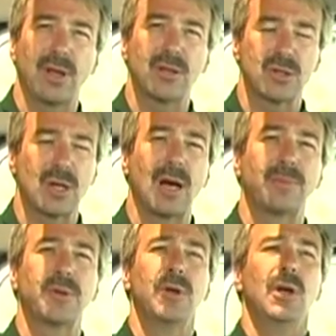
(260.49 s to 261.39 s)
and
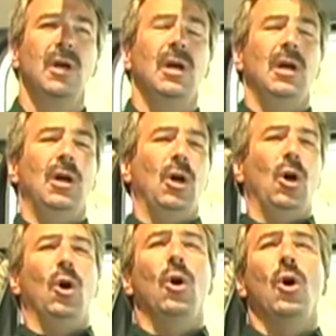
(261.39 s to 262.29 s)
stopped.
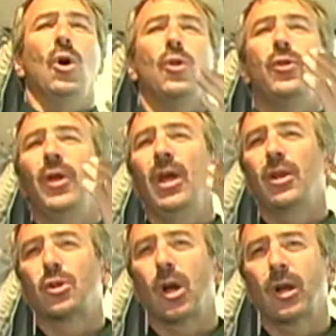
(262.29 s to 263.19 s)
The
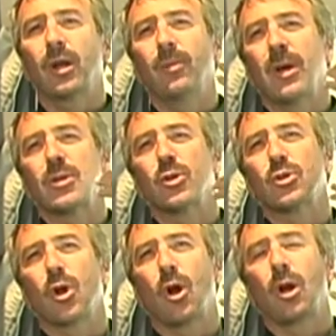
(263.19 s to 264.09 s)
target muscles
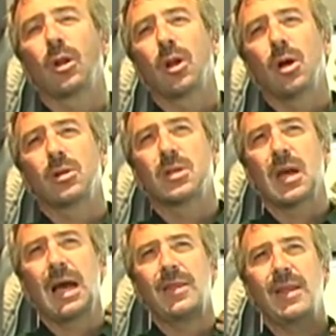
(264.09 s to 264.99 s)
are
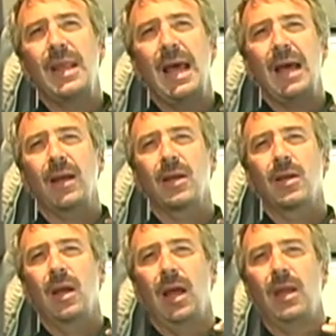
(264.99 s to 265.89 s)
alongside the neck
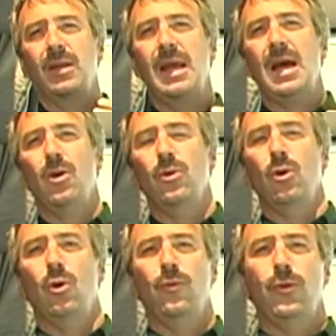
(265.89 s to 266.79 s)
and down
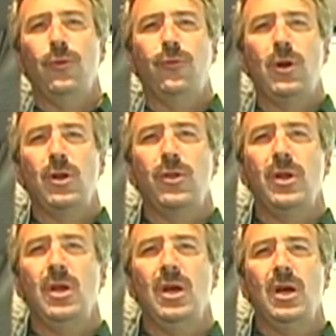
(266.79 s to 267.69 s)
over the front of
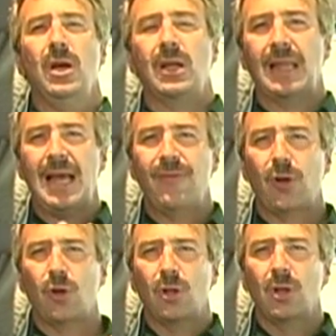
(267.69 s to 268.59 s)
the
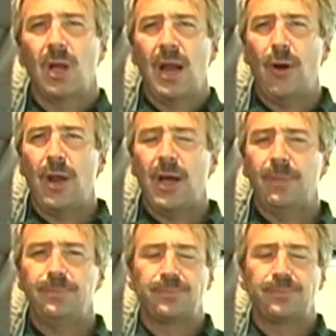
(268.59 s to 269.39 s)
clavicle area.